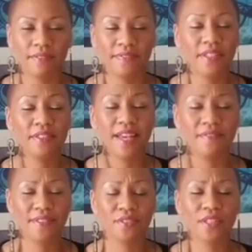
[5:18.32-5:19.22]
field
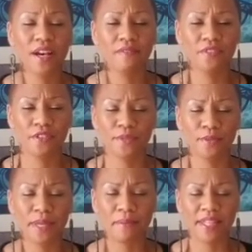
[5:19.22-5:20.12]
that feels
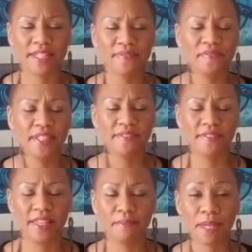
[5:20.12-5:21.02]
comfortable. Maybe it's 50
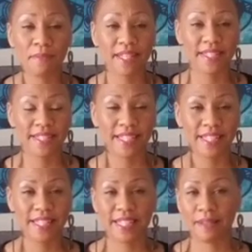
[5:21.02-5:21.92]
feet, maybe it's
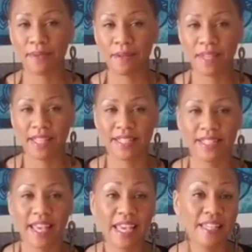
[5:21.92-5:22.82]
60, maybe
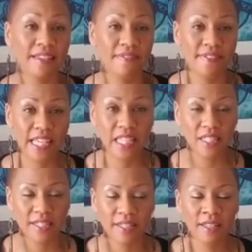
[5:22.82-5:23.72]
it's 80
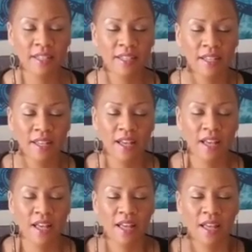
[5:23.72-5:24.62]
feet.
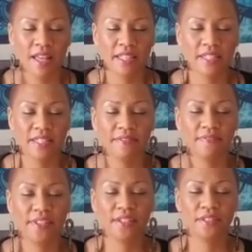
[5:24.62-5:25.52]
And just
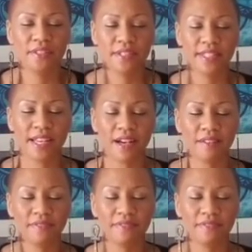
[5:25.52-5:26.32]
feel yourself